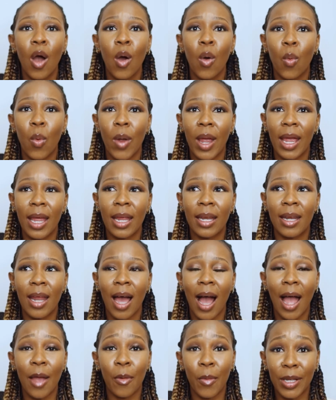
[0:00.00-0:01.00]
when
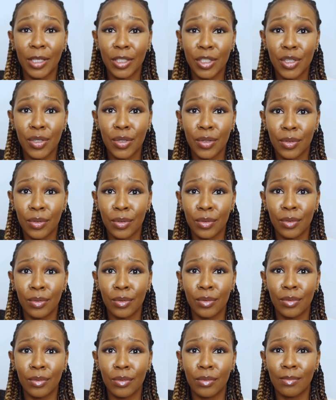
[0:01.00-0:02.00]
I went
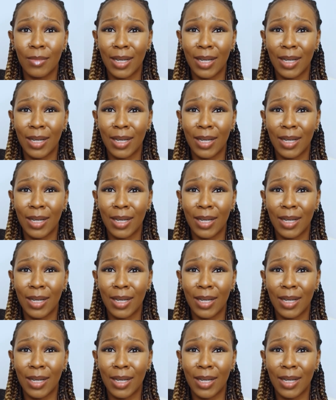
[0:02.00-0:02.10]
to